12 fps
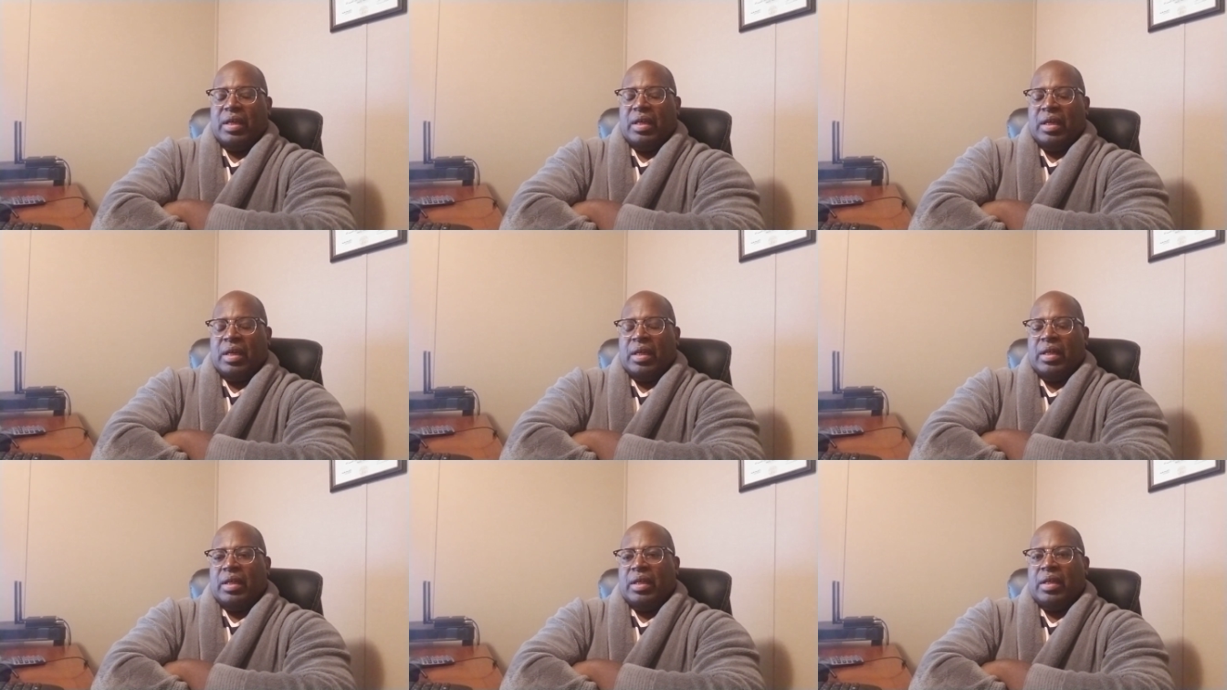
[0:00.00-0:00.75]

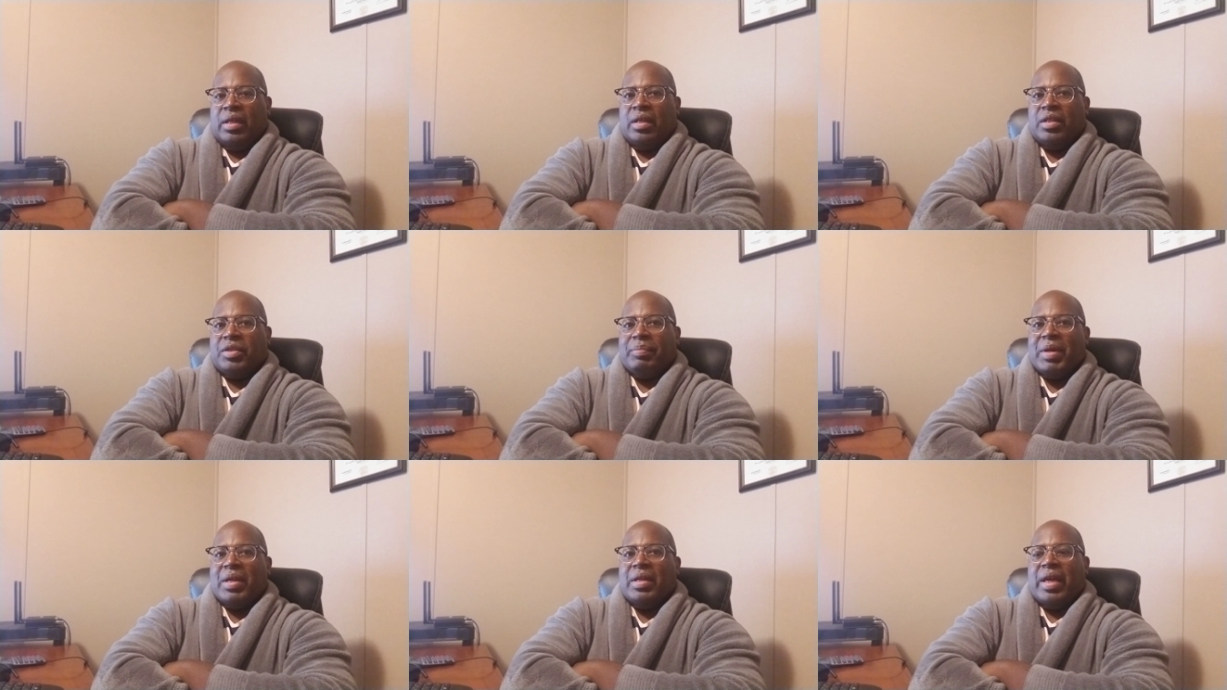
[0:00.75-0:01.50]
It is
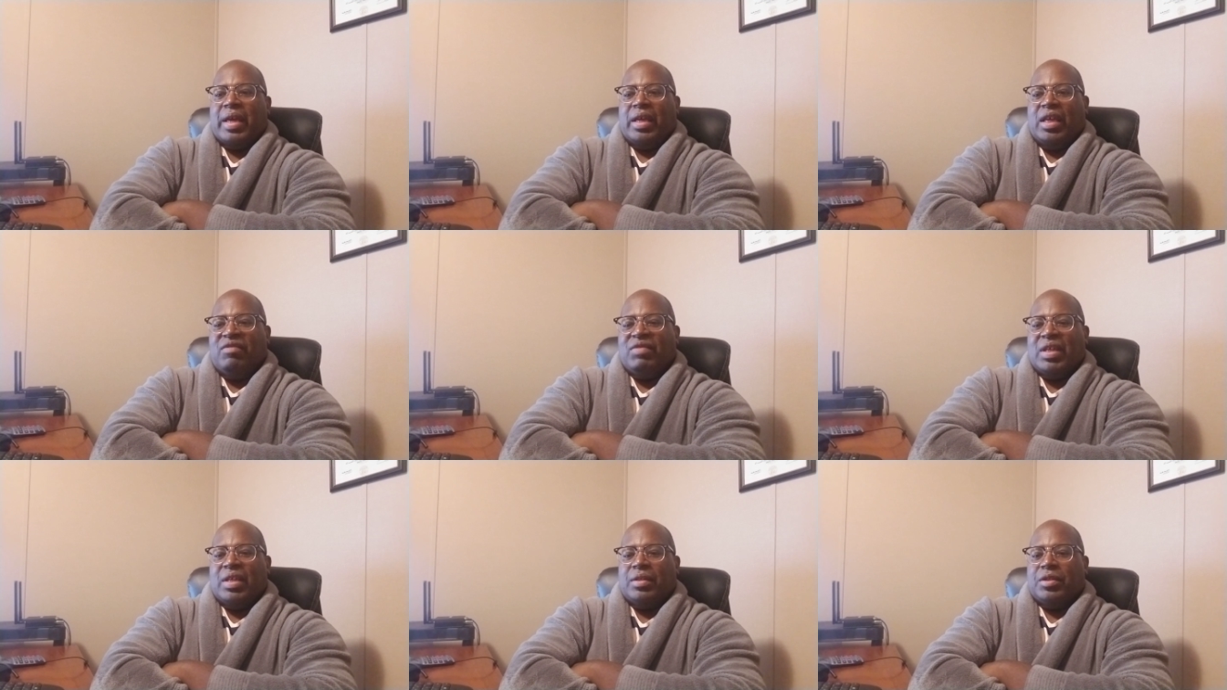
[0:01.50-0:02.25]
Monday
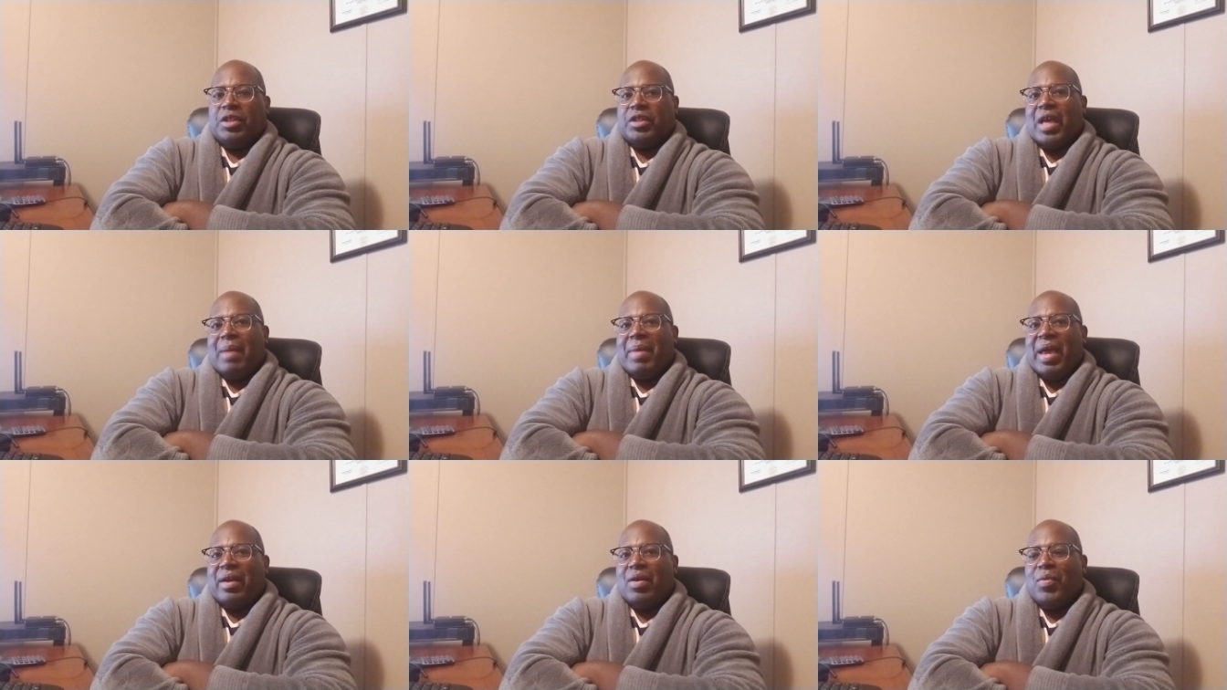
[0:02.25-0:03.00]
evening. Just got
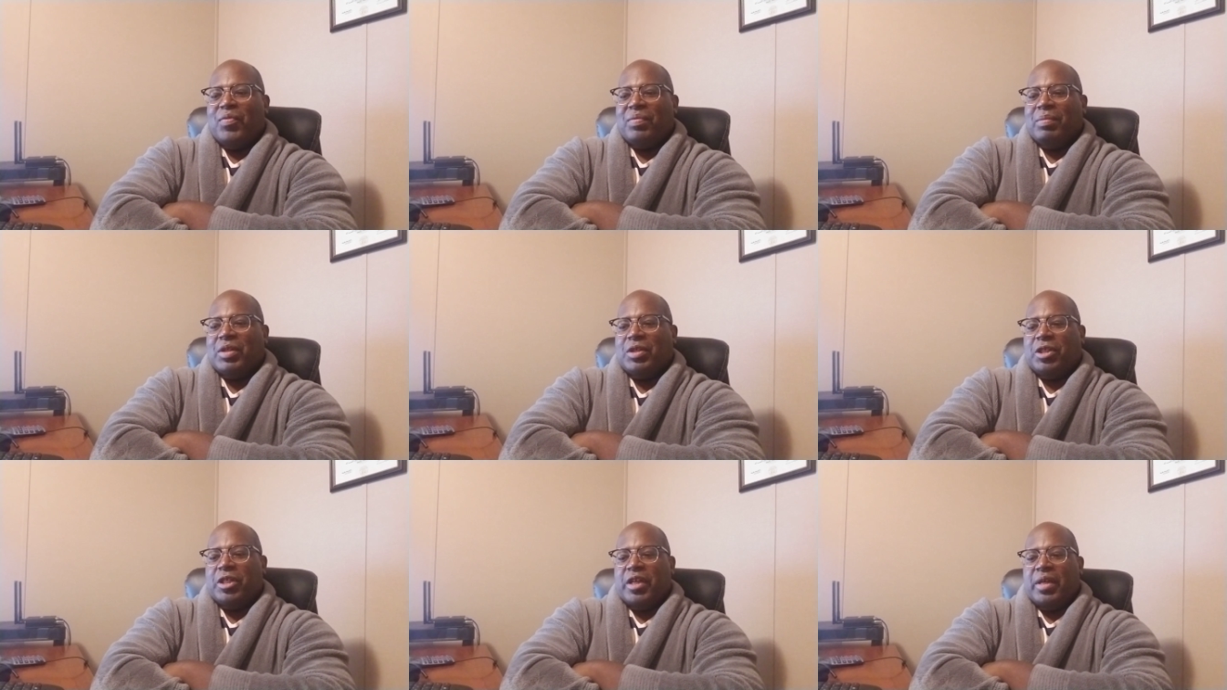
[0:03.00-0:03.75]
back home from the
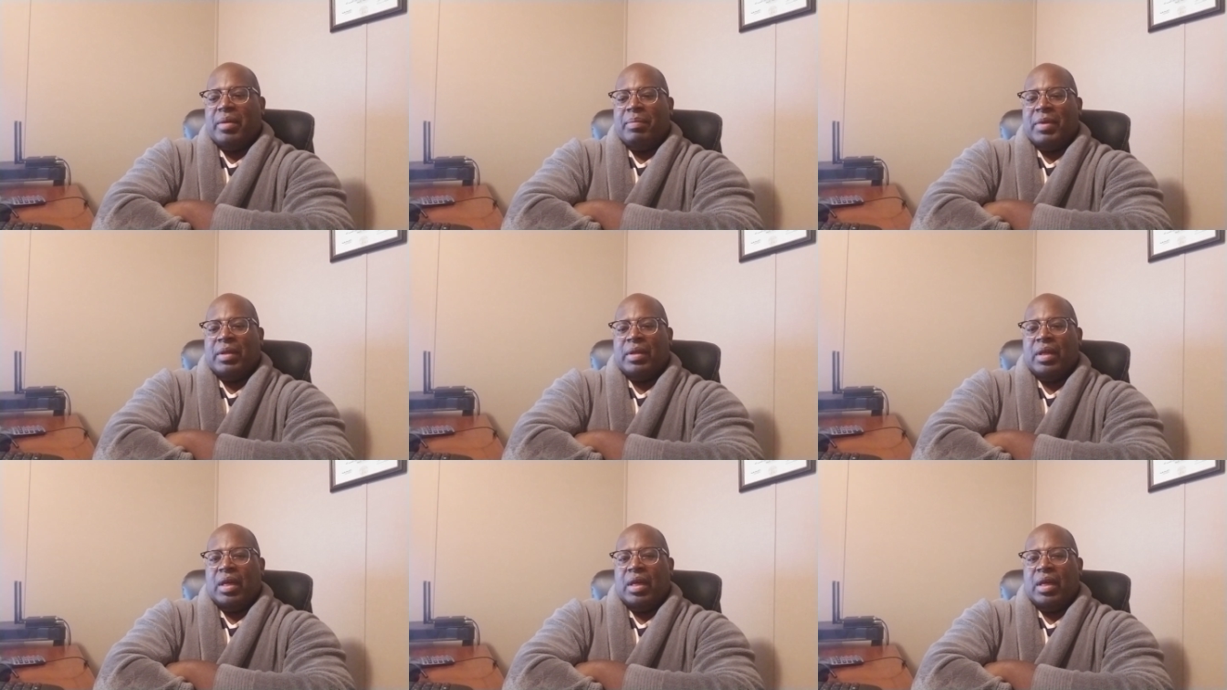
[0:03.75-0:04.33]
gym.